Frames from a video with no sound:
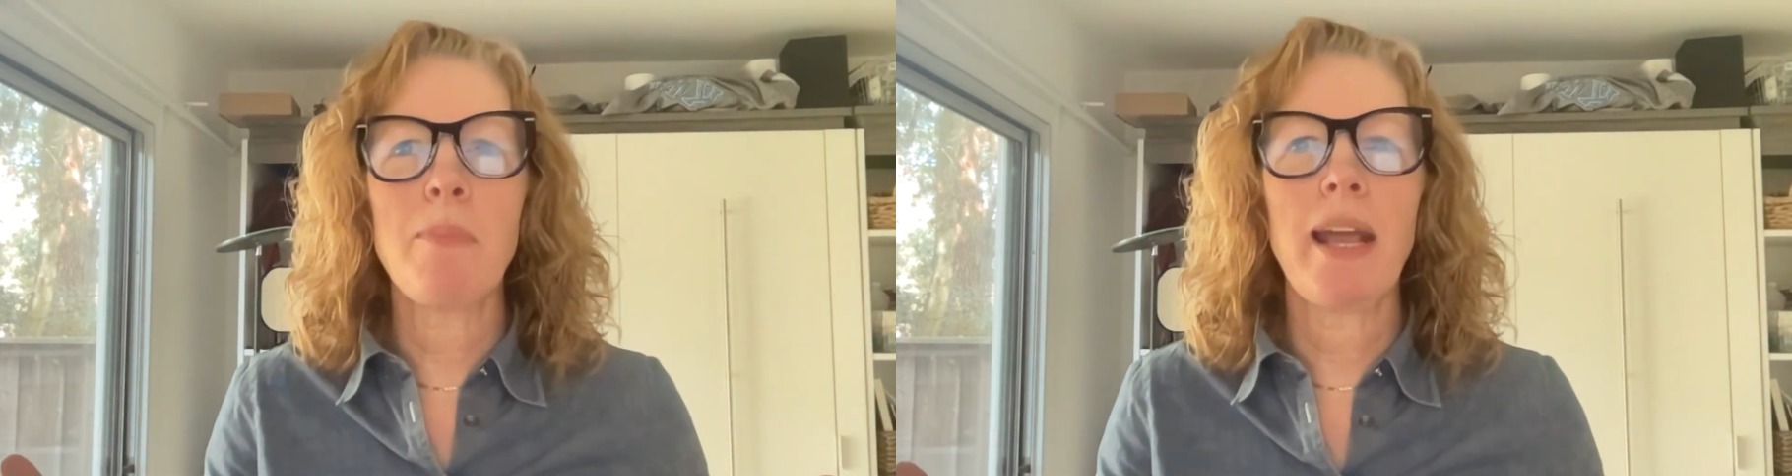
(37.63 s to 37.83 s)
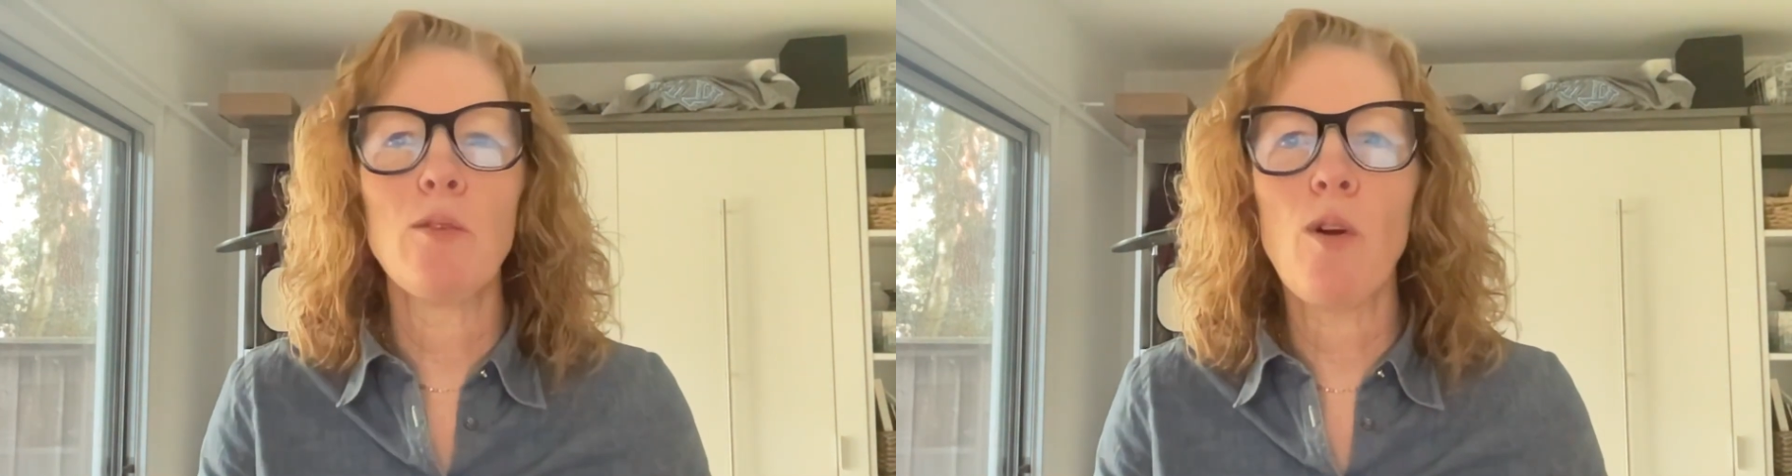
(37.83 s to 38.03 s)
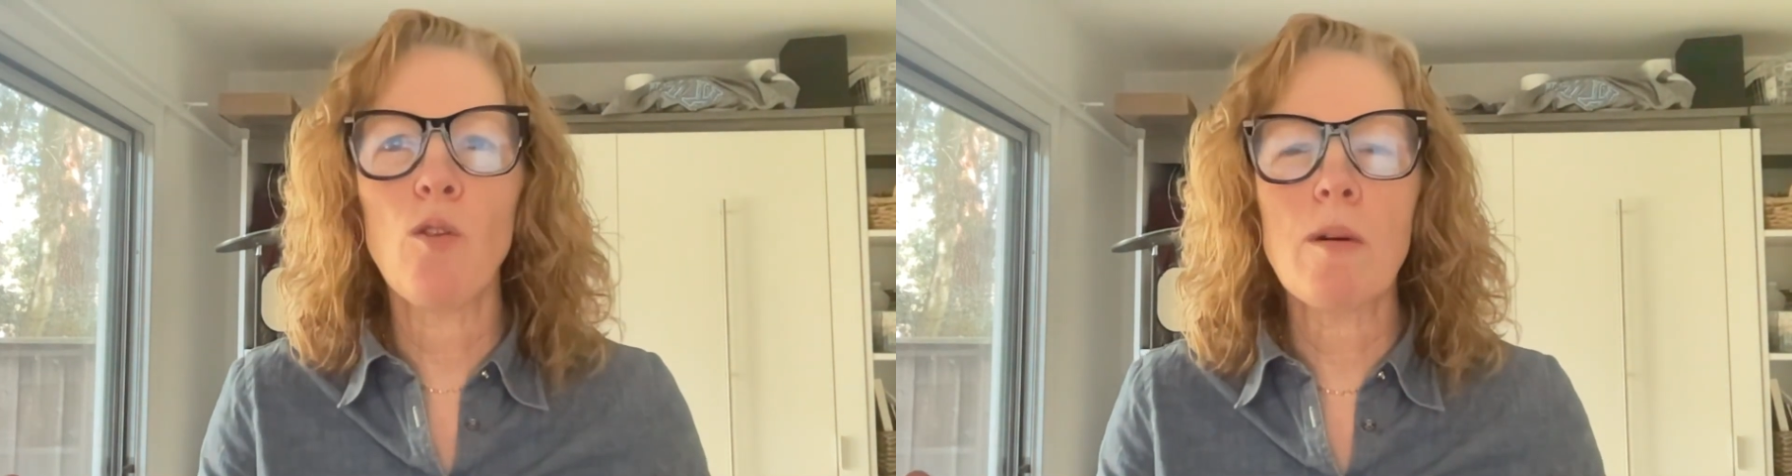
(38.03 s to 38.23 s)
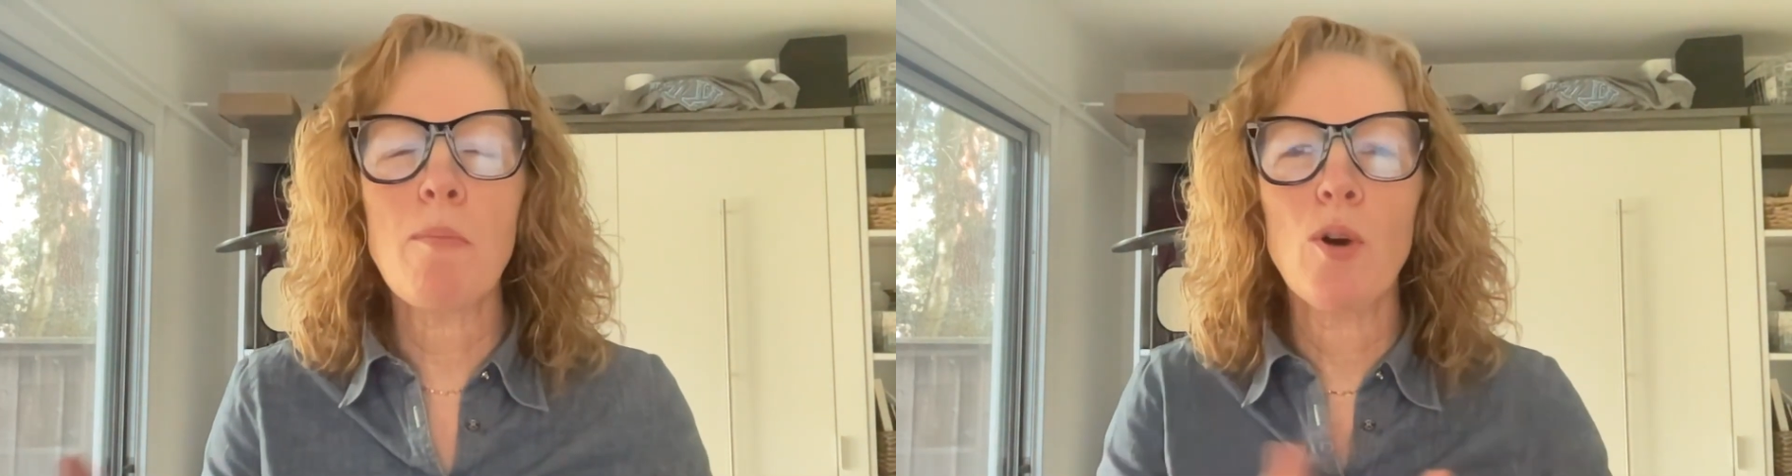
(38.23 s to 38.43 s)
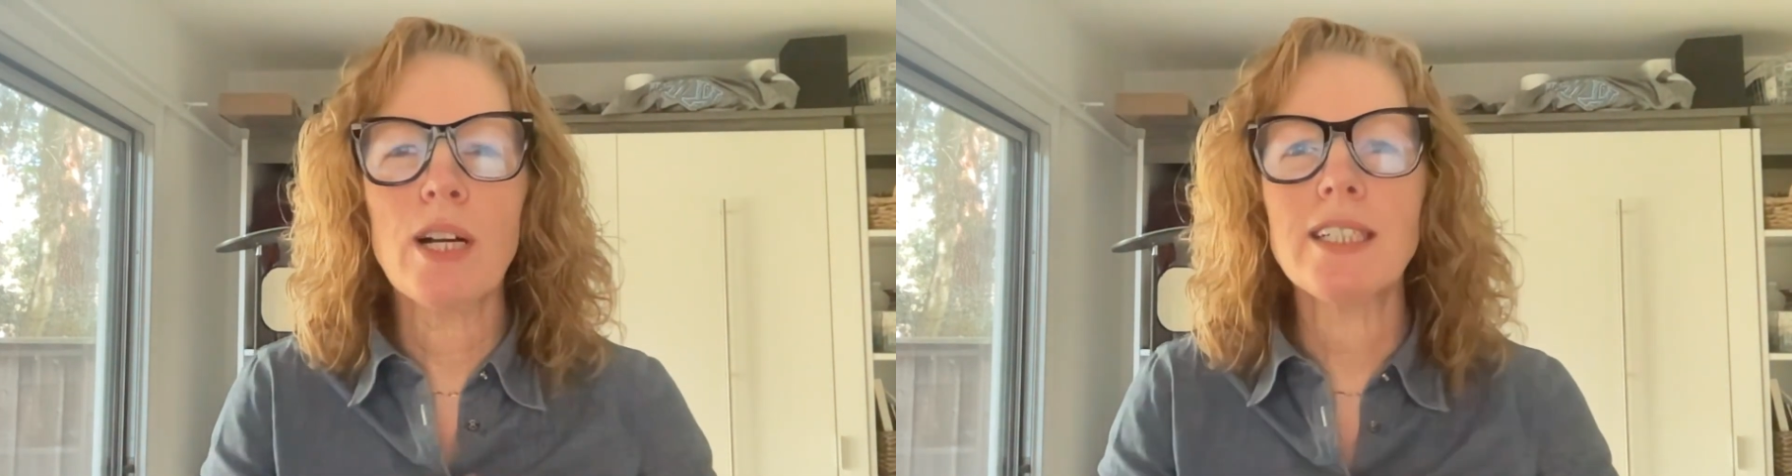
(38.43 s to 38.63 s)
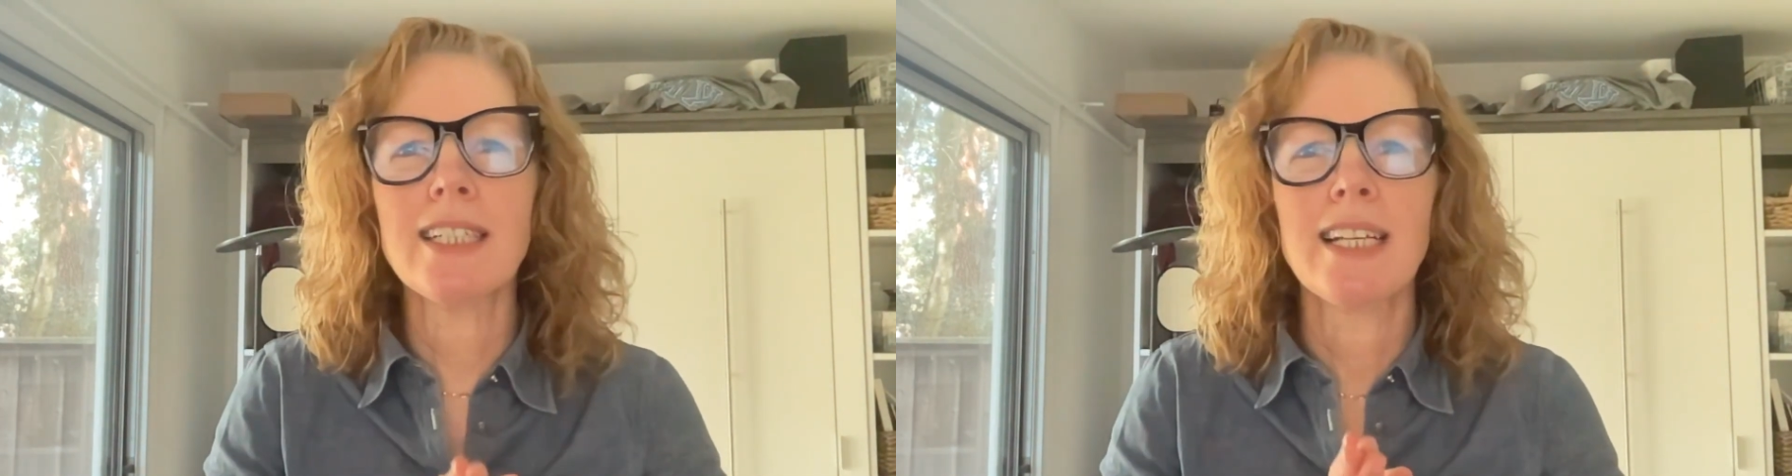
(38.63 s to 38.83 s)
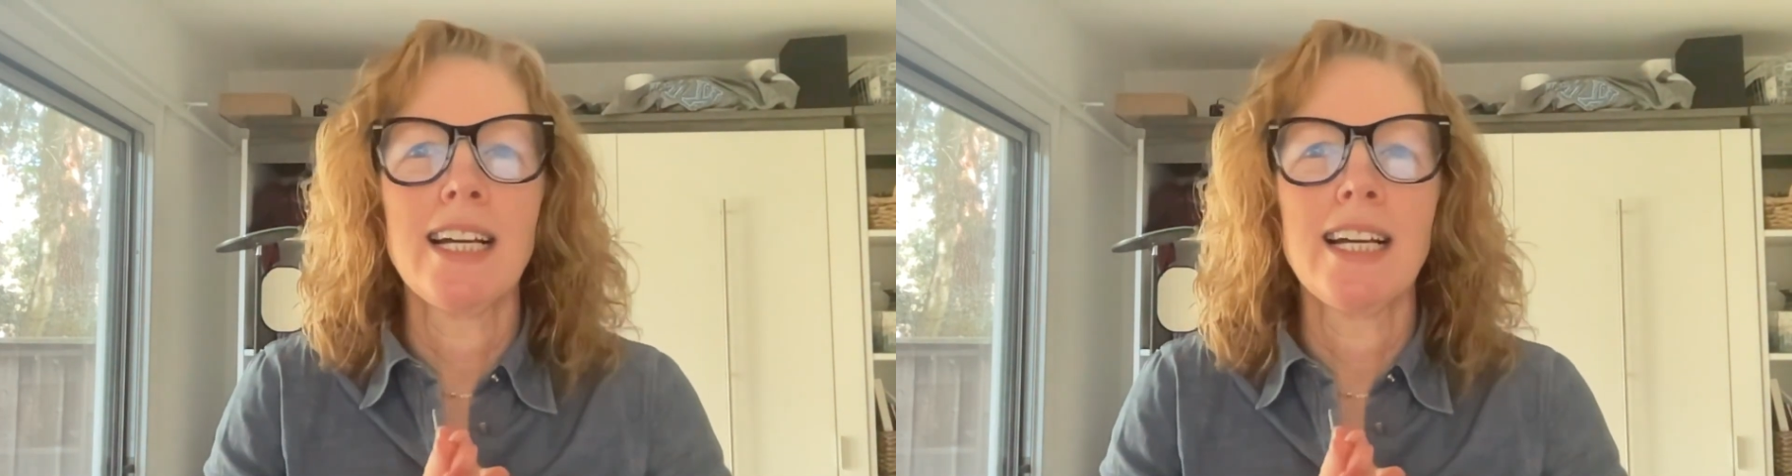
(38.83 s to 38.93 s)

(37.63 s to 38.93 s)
payroll report